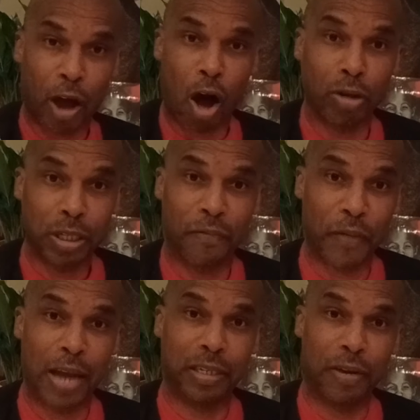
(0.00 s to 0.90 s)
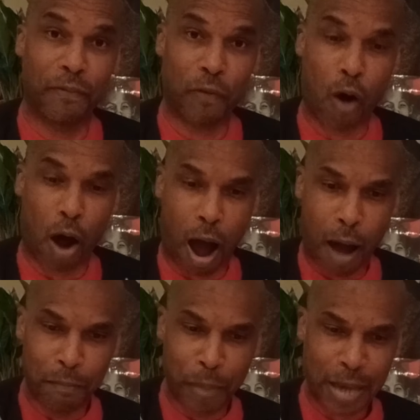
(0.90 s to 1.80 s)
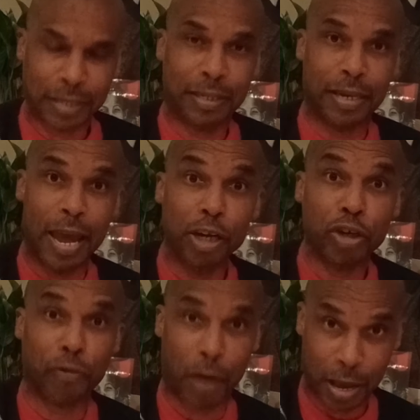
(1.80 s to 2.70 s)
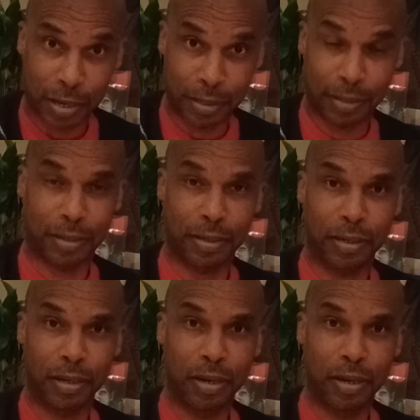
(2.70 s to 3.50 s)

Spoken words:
cultivated for our best interests